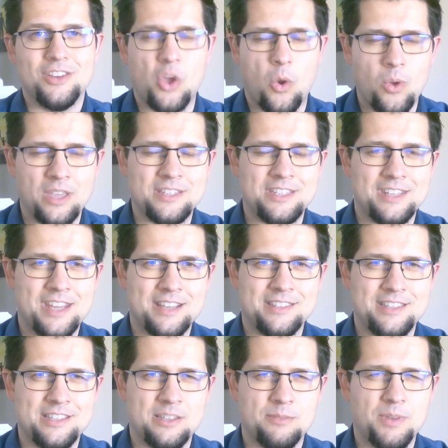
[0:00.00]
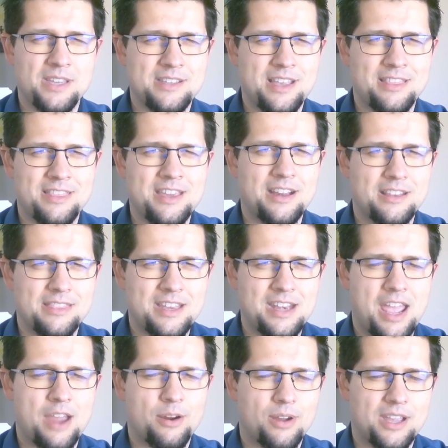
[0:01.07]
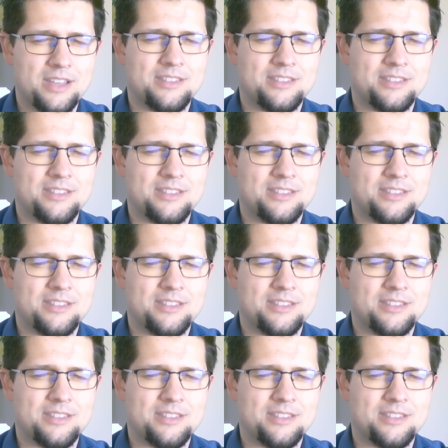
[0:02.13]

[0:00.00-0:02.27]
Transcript: going into next season because I think the Niagara